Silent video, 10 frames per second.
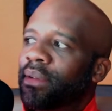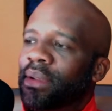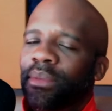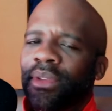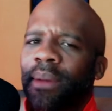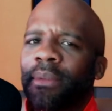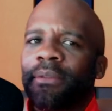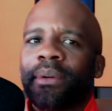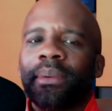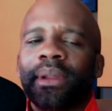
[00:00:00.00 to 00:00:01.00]
It was on
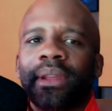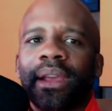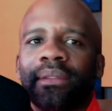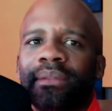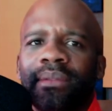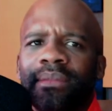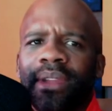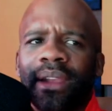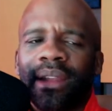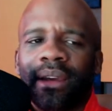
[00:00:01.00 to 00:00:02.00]
before, but it got
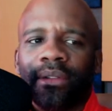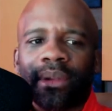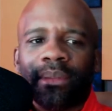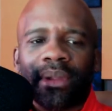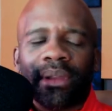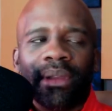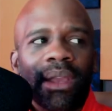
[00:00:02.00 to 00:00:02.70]
taken down or something.